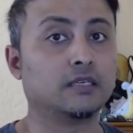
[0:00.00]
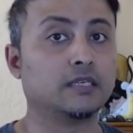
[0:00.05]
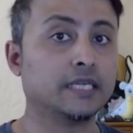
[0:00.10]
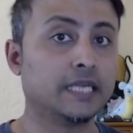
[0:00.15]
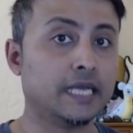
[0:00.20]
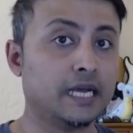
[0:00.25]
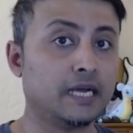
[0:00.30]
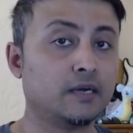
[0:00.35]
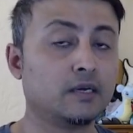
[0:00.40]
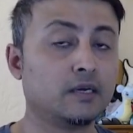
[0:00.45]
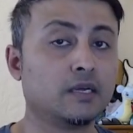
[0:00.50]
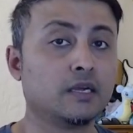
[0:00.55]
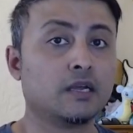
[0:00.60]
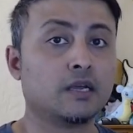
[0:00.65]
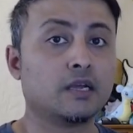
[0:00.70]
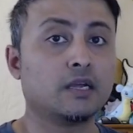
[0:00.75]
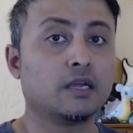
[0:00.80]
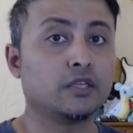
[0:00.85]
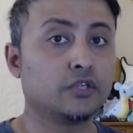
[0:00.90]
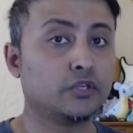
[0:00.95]
Yeah.
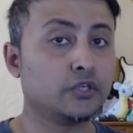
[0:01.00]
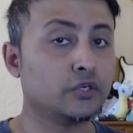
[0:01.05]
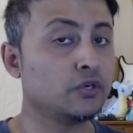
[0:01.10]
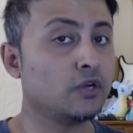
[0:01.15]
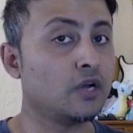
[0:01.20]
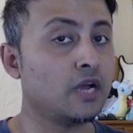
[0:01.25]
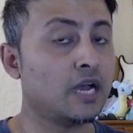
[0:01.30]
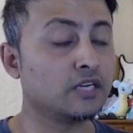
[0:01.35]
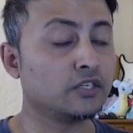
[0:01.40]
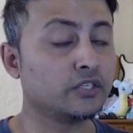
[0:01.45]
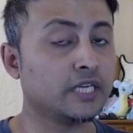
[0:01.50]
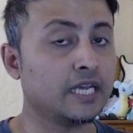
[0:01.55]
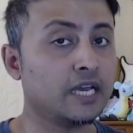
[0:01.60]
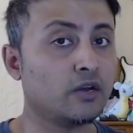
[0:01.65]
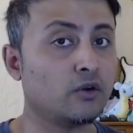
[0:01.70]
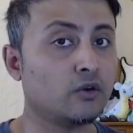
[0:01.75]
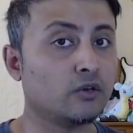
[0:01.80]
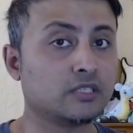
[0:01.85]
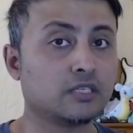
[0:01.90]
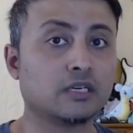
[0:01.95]
Do you know how to get
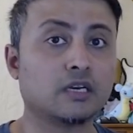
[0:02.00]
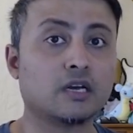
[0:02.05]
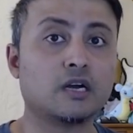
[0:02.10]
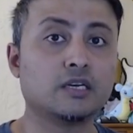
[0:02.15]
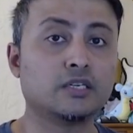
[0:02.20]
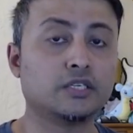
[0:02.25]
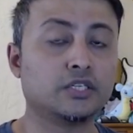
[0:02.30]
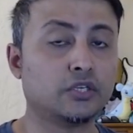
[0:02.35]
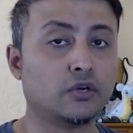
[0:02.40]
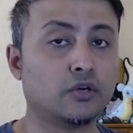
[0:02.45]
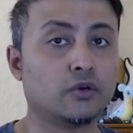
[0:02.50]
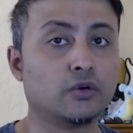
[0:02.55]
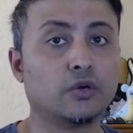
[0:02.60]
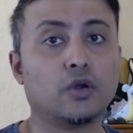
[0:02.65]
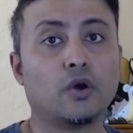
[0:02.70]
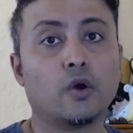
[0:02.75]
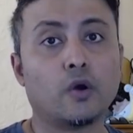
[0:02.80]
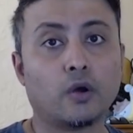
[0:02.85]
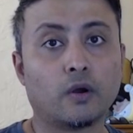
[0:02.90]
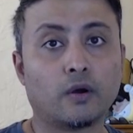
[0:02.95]
Oyster card? You don't
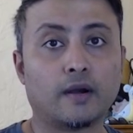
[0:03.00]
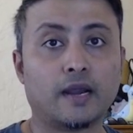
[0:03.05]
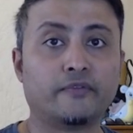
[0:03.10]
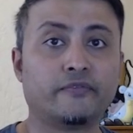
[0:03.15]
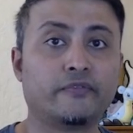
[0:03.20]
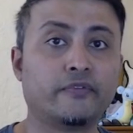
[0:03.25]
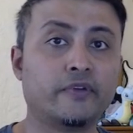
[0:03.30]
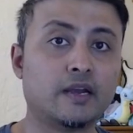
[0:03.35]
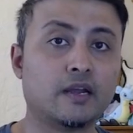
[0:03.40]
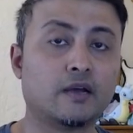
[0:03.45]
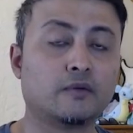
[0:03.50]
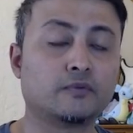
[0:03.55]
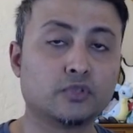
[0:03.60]
know. All right. Fair enough.